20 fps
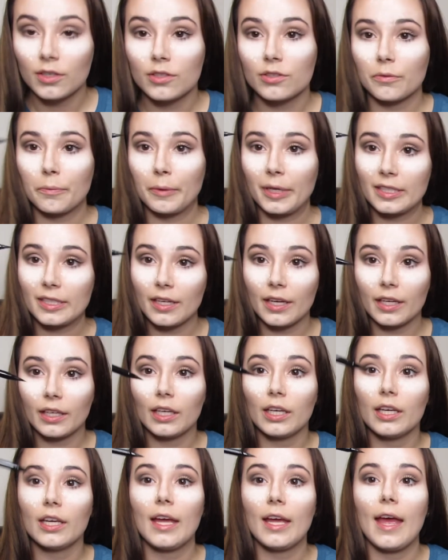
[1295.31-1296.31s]
I'm gonna take
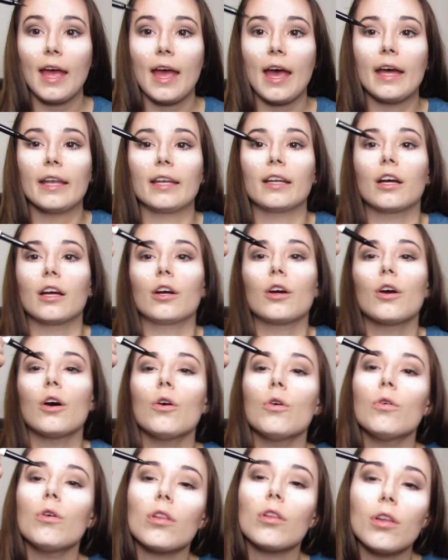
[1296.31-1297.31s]
it and go
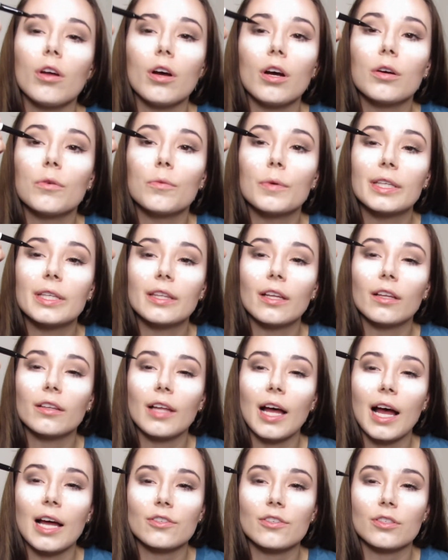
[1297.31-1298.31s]
along with the
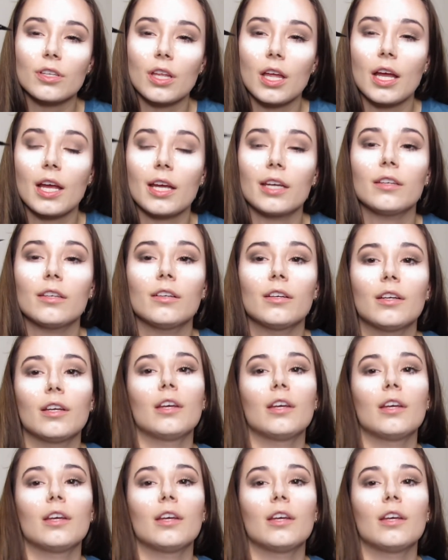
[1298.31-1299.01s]
lash line.